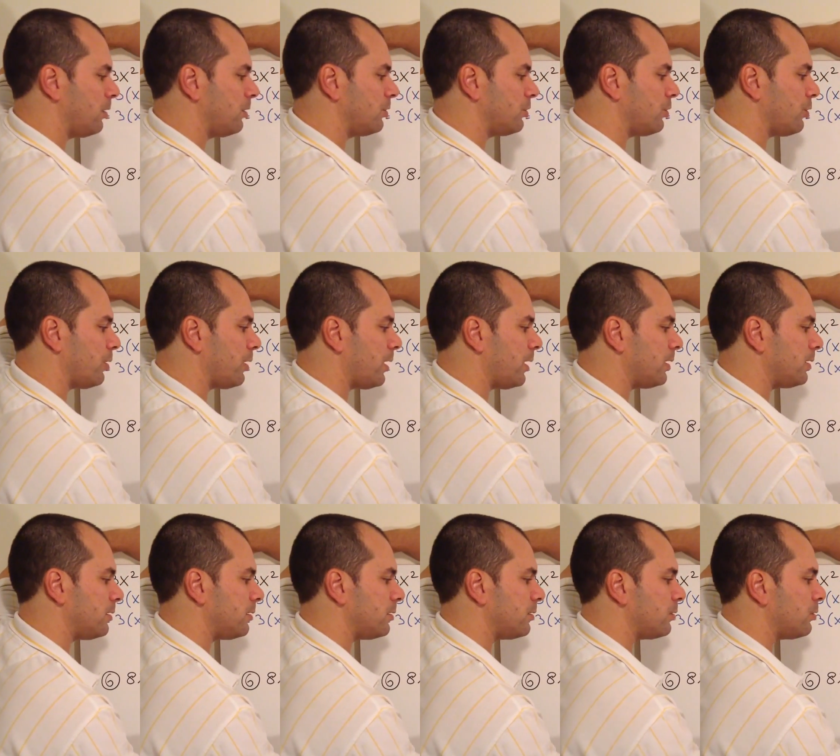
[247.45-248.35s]
So
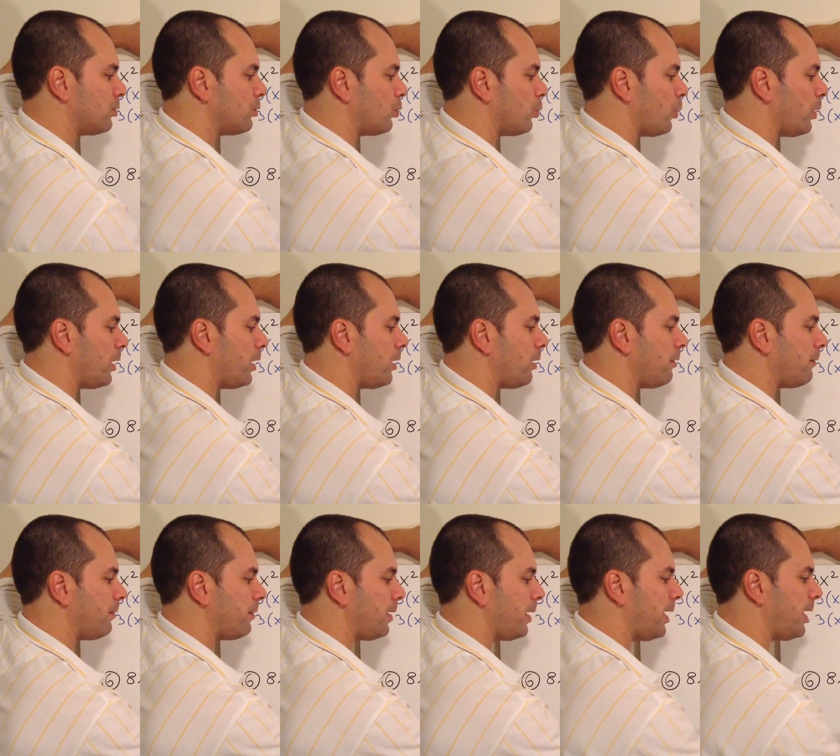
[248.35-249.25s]
that's
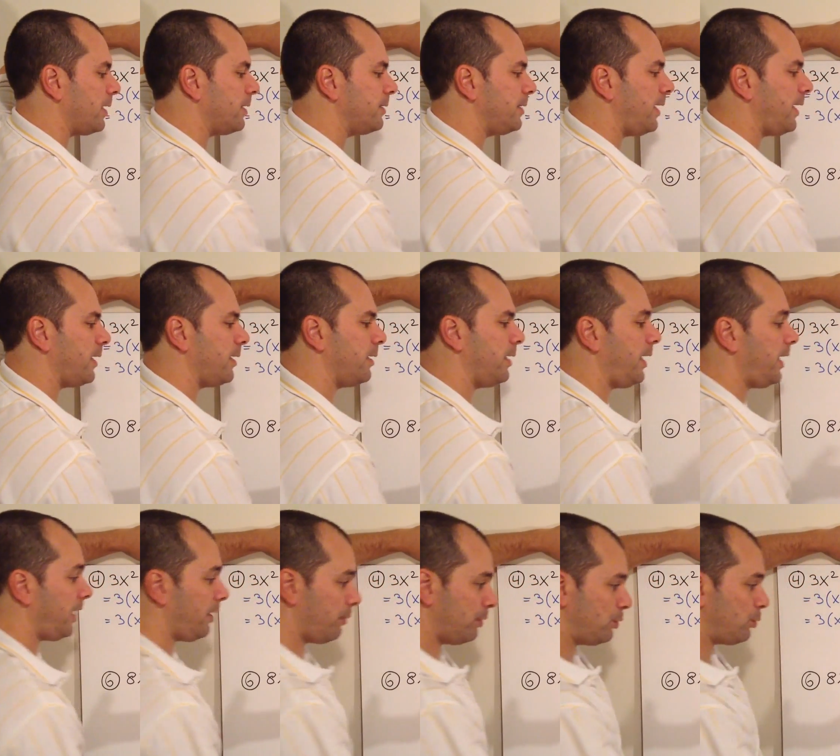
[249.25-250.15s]
12 and 10.
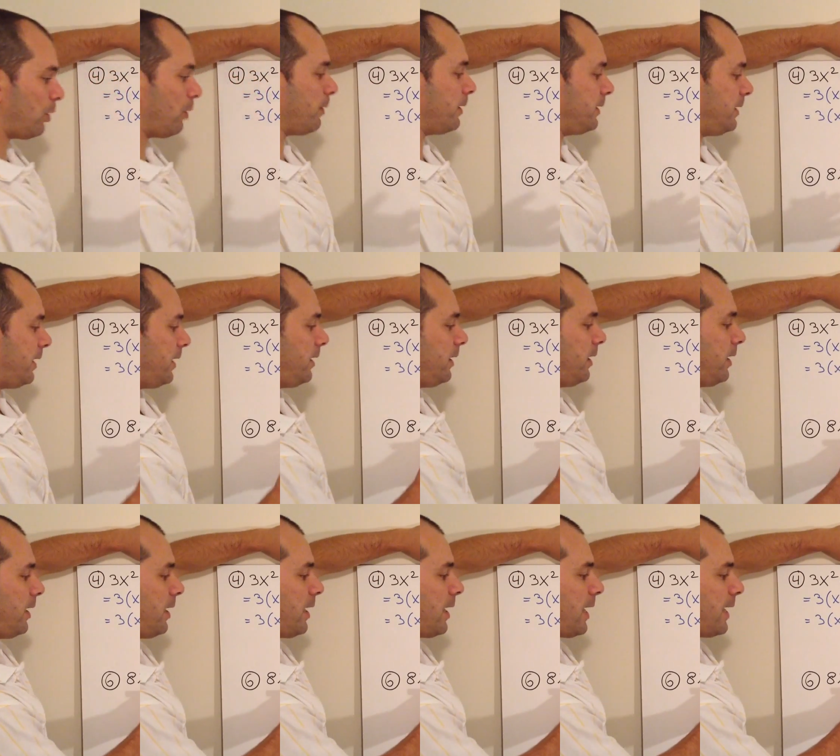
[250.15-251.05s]
Hey, with 12 and 10,
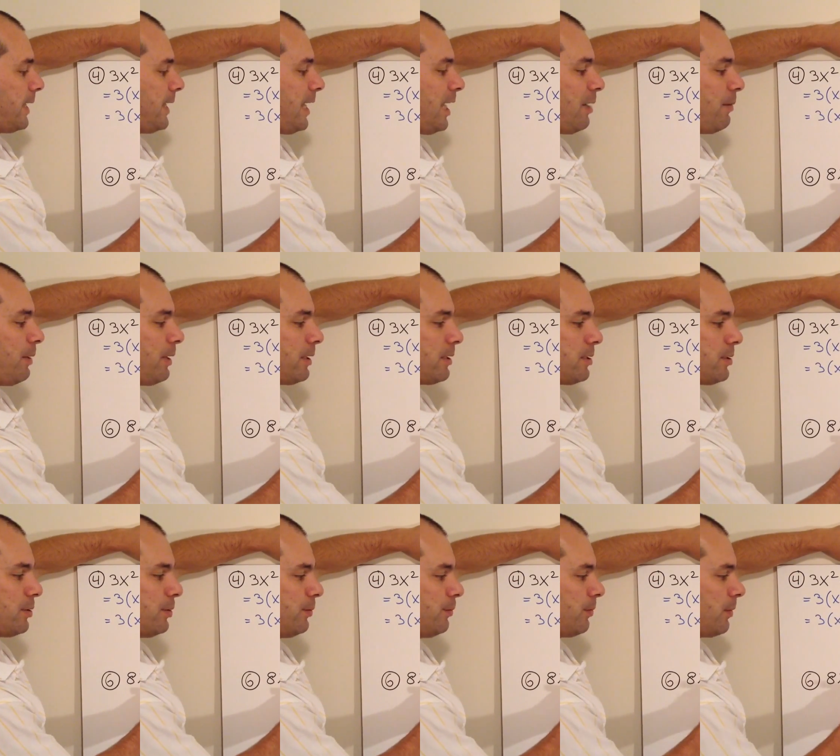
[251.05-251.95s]
I can make
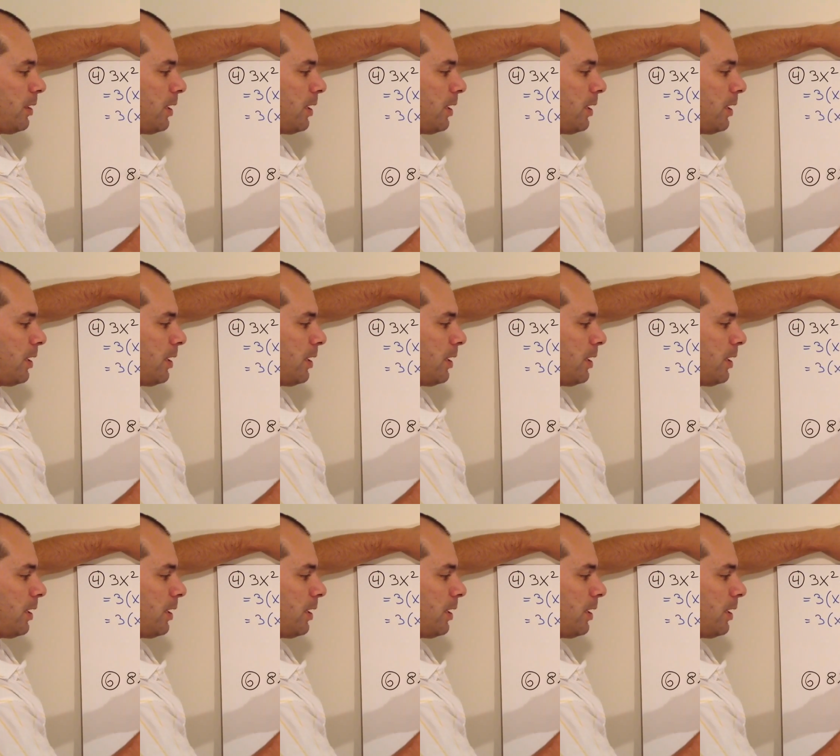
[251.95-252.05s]
2.